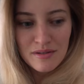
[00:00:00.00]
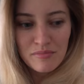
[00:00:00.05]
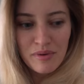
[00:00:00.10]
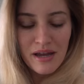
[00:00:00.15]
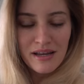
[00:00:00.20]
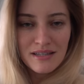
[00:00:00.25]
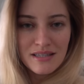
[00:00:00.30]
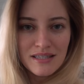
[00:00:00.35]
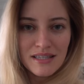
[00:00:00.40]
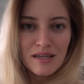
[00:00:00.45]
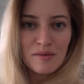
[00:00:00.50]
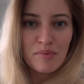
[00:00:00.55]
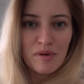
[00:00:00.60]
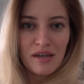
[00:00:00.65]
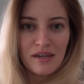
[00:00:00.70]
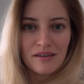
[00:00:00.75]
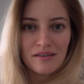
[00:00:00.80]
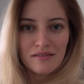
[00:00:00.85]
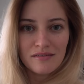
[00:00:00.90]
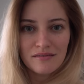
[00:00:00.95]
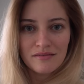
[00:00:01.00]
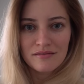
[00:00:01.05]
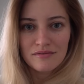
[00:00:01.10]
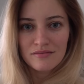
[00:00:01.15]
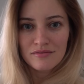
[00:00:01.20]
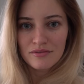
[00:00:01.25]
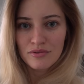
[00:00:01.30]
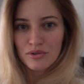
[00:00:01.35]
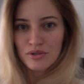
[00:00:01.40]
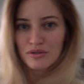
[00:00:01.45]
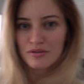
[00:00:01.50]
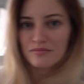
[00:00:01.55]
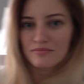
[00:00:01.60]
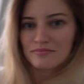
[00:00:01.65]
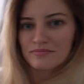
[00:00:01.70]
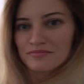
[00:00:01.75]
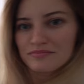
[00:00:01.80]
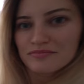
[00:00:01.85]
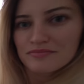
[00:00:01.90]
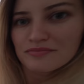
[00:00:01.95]
in bed sleeping, or
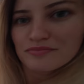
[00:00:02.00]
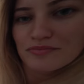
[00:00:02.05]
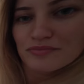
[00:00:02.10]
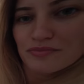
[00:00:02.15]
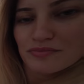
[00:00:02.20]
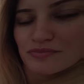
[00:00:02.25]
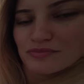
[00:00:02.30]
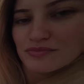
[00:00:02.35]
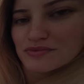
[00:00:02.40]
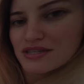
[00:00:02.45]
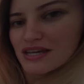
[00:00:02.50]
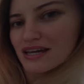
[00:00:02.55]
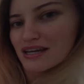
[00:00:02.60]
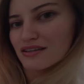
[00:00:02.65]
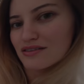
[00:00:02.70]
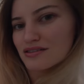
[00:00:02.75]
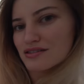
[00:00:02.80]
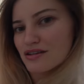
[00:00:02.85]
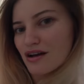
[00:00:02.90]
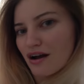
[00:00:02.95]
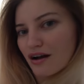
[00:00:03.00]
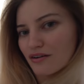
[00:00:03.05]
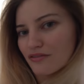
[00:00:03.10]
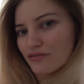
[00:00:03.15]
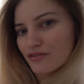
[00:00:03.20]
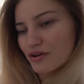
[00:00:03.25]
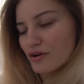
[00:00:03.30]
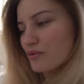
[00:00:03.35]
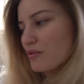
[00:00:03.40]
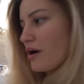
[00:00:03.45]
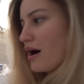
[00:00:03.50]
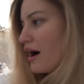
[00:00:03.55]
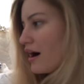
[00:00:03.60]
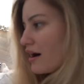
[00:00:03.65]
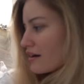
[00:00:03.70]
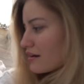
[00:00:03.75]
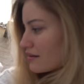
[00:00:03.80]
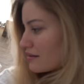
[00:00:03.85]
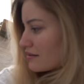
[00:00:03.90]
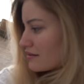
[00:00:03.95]
taking the dog for a
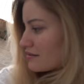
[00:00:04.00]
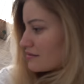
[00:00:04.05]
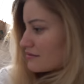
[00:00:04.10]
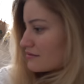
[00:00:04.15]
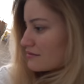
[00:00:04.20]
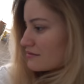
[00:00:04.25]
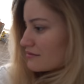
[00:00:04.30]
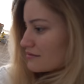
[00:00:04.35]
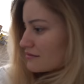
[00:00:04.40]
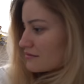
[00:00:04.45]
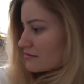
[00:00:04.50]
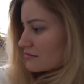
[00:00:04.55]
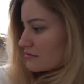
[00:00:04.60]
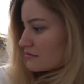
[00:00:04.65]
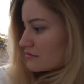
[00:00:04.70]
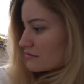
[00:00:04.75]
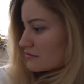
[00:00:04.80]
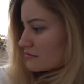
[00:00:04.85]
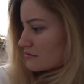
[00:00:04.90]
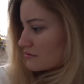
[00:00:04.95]
walk. You might also